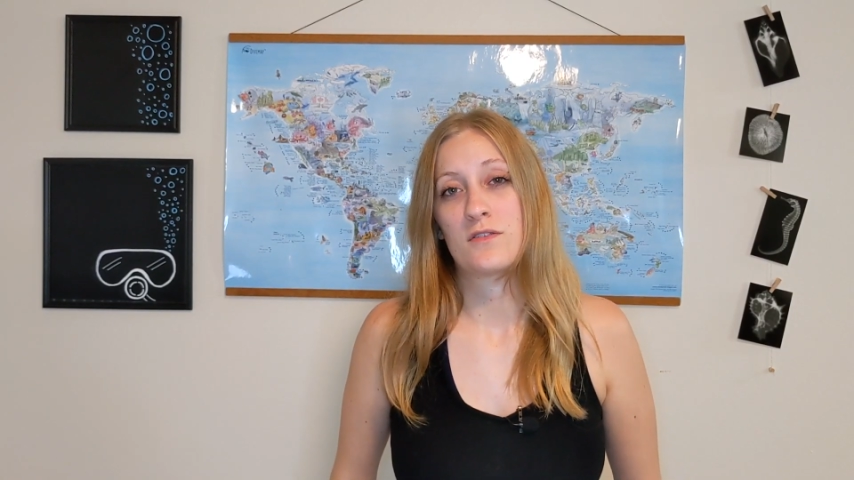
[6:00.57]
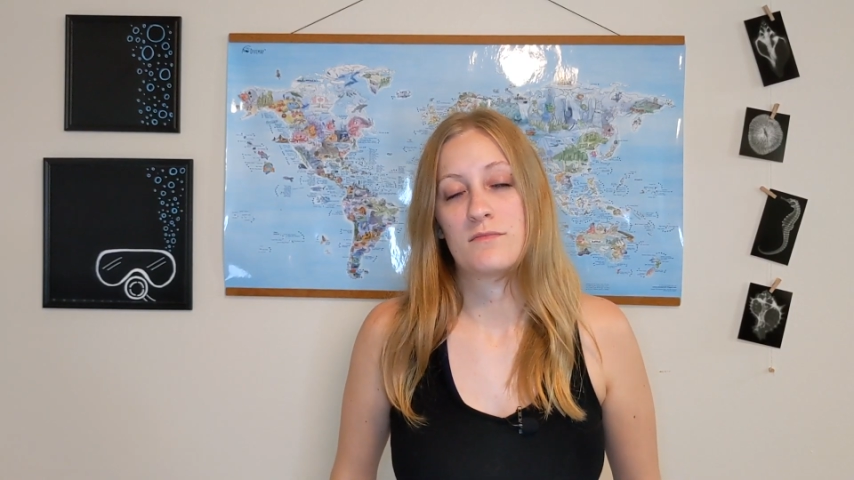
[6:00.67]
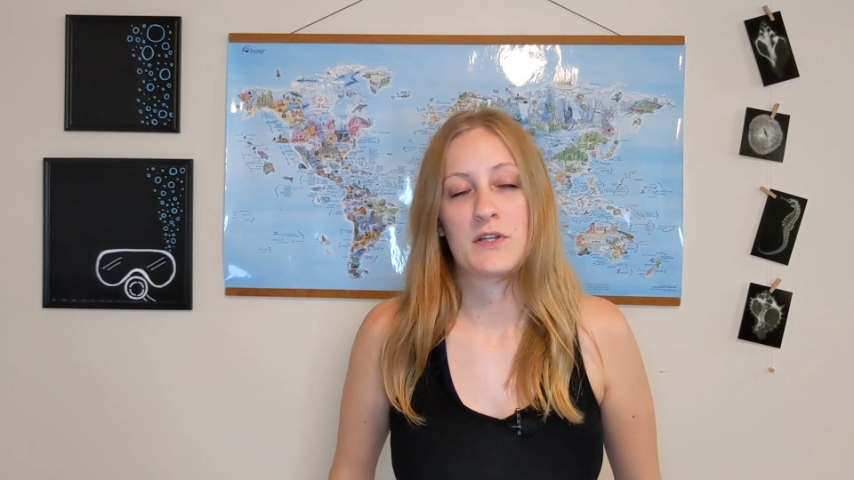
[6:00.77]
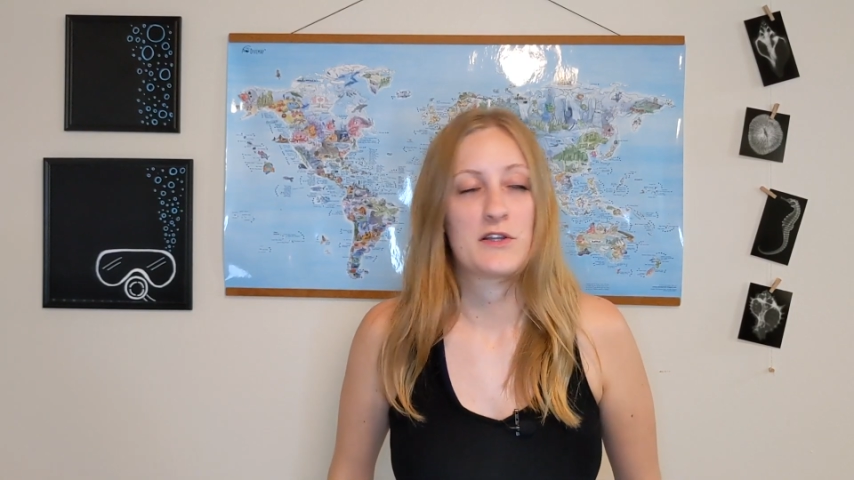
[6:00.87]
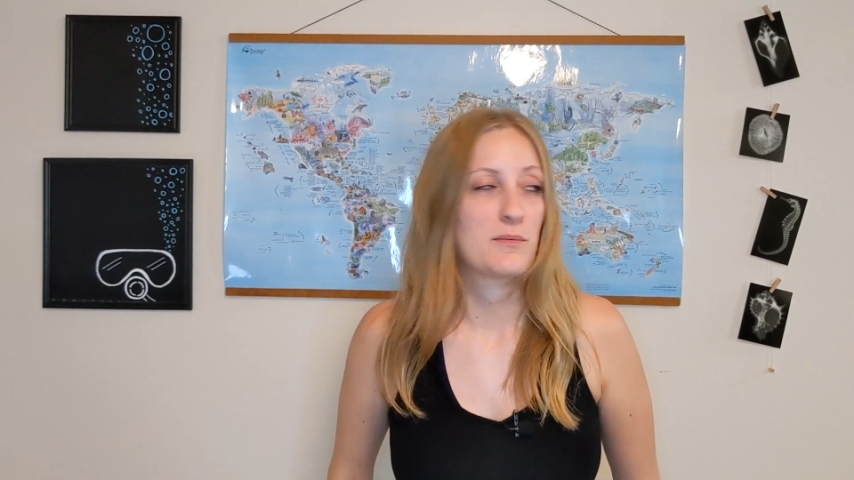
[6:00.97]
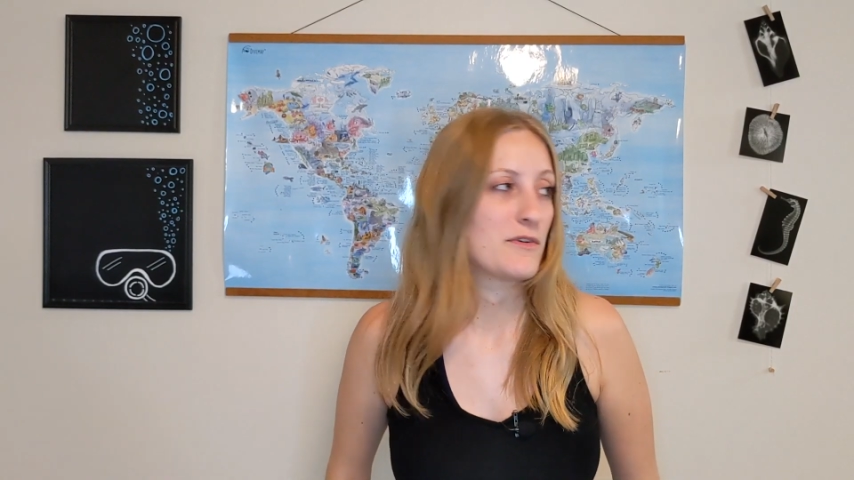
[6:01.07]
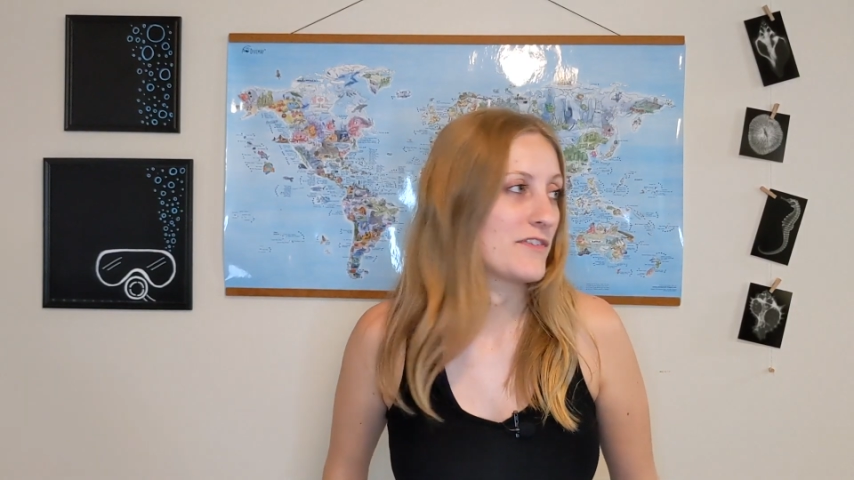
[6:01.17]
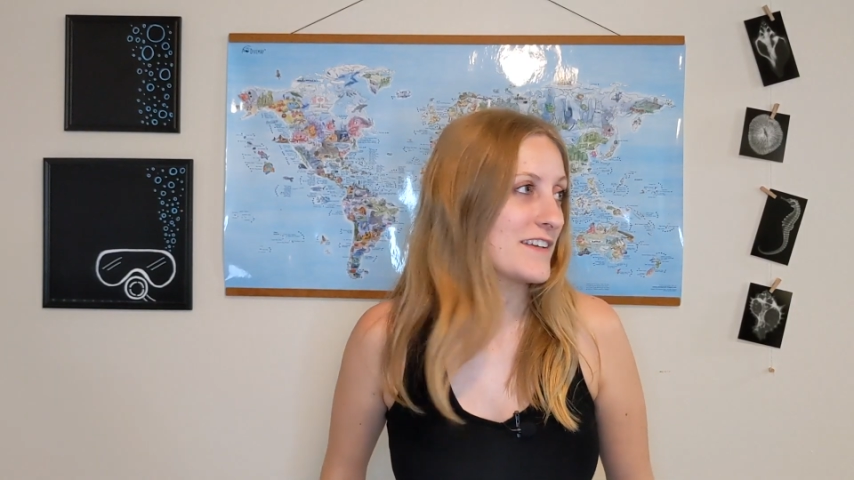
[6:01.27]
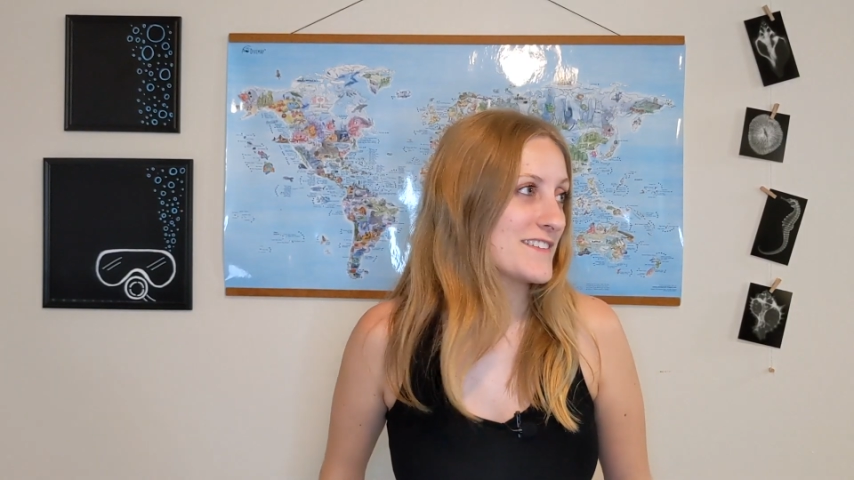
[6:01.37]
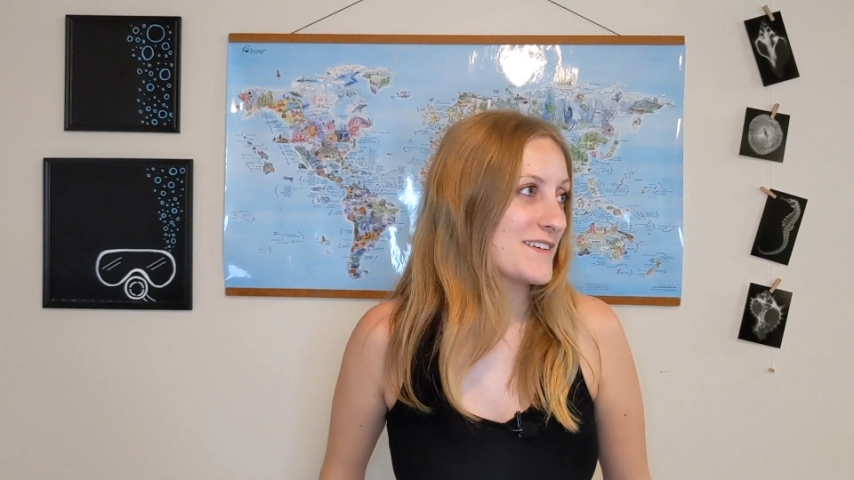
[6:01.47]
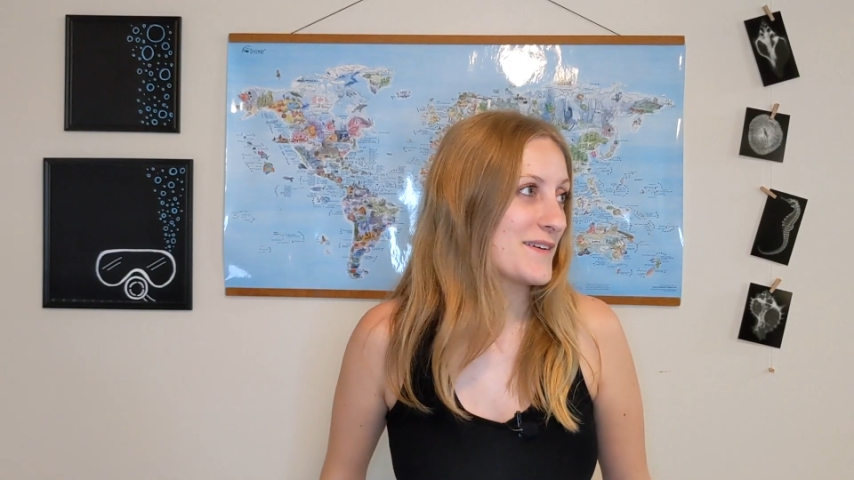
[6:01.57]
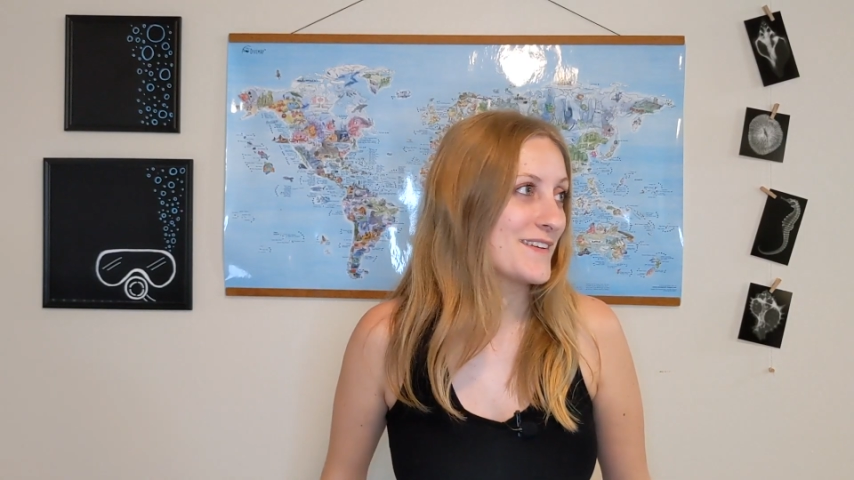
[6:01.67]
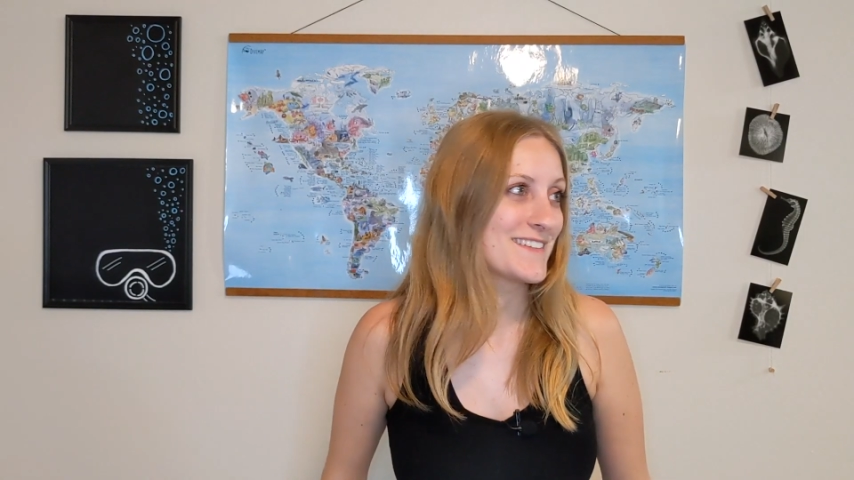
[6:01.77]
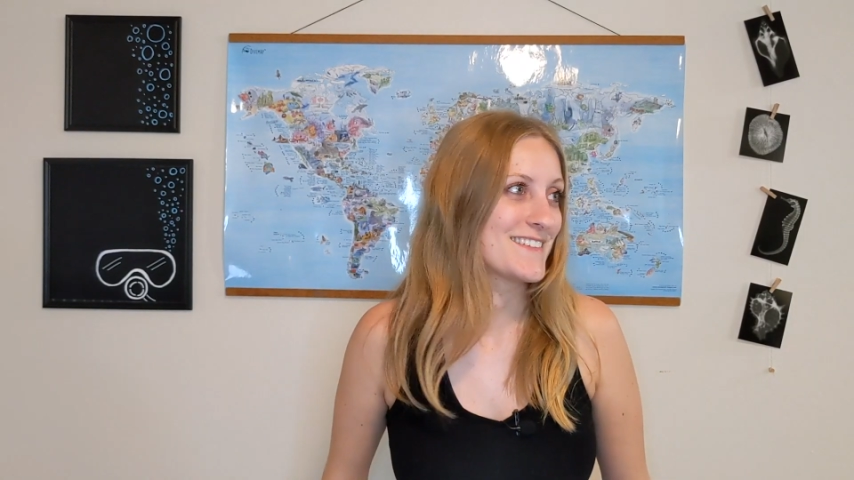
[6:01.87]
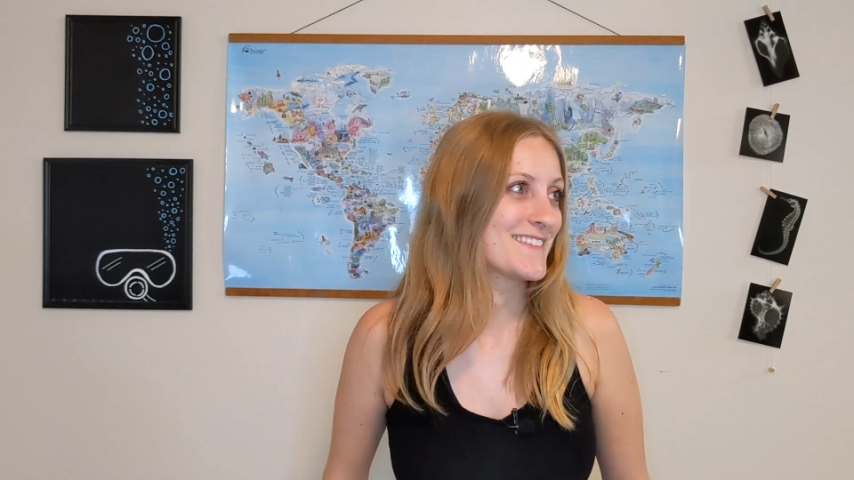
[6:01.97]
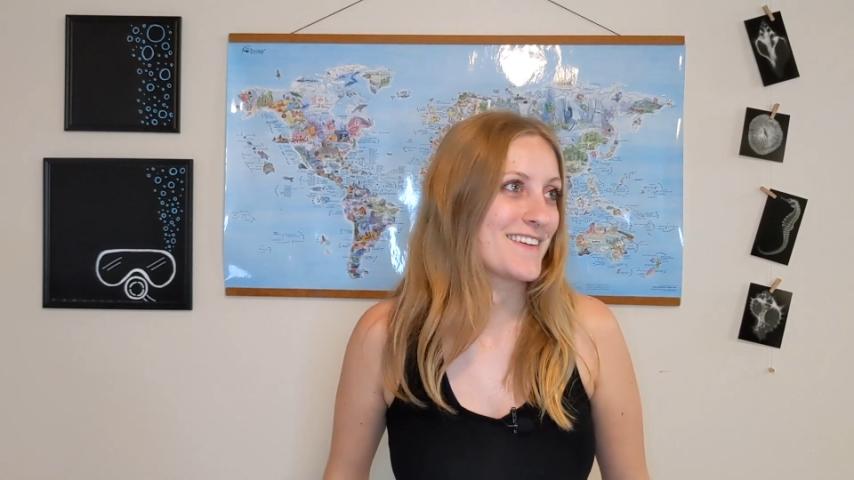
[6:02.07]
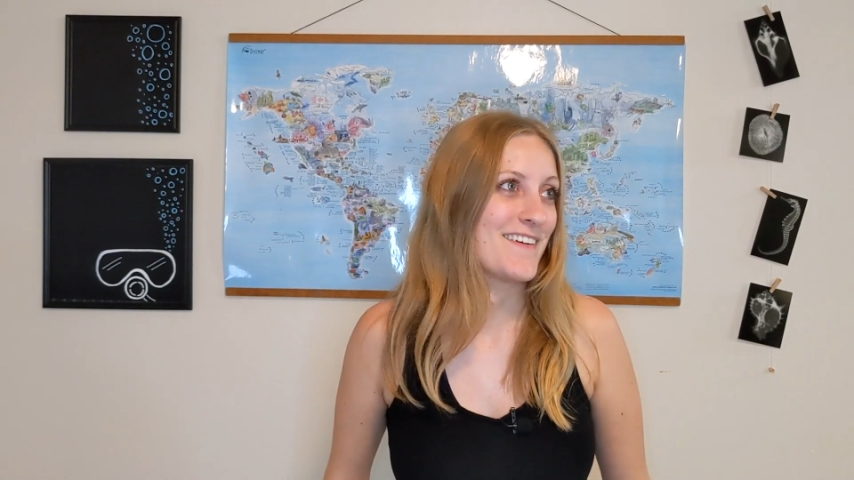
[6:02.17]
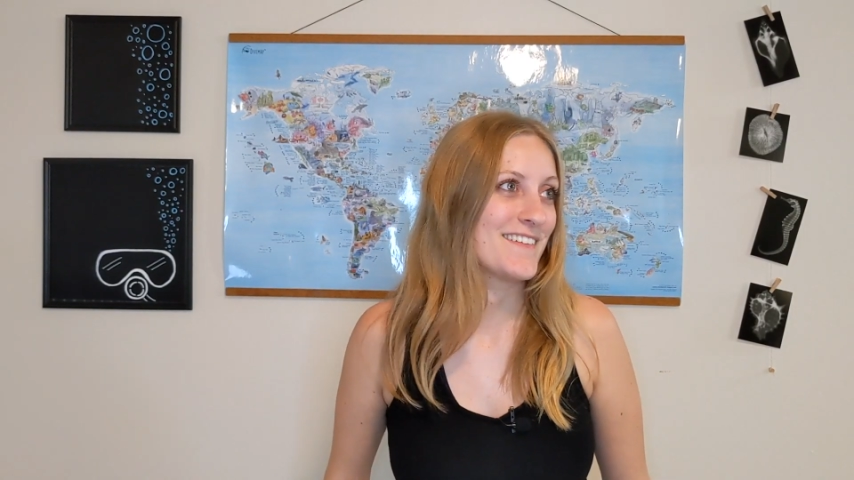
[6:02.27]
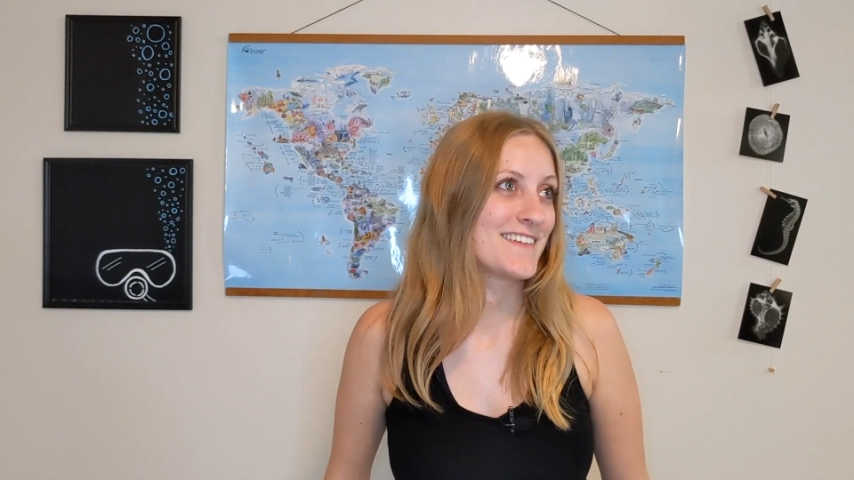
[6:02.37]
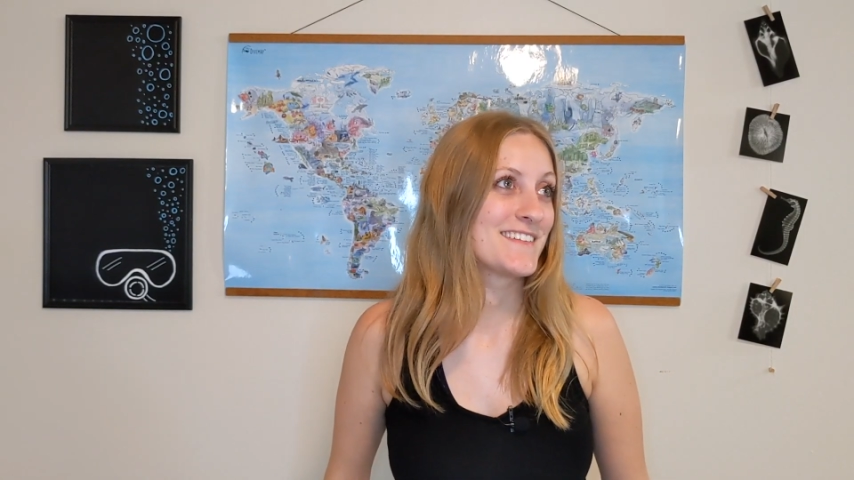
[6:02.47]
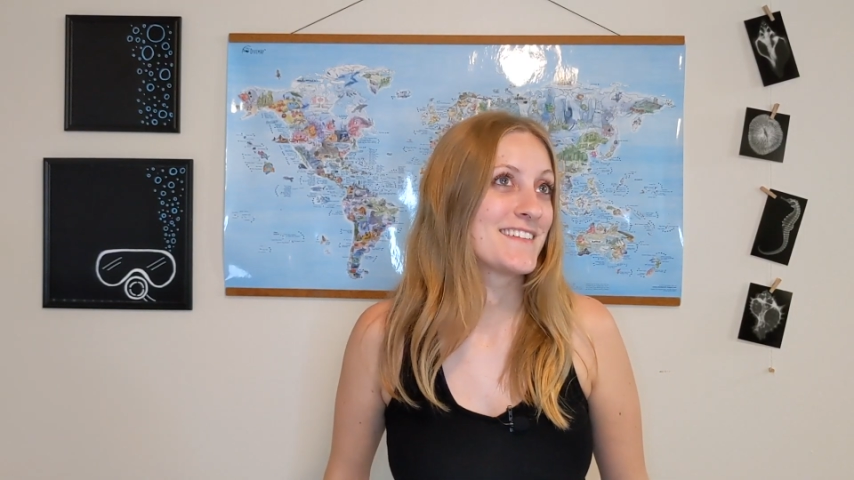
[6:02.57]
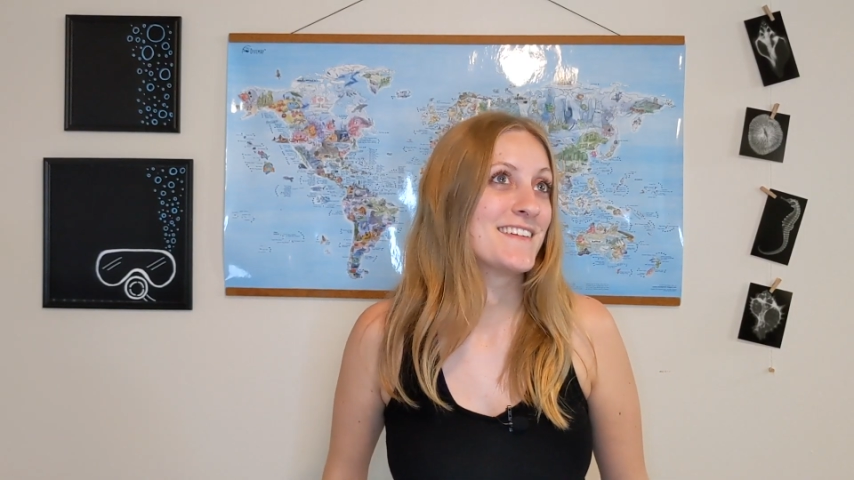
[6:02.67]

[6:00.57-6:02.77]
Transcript: what is this, college?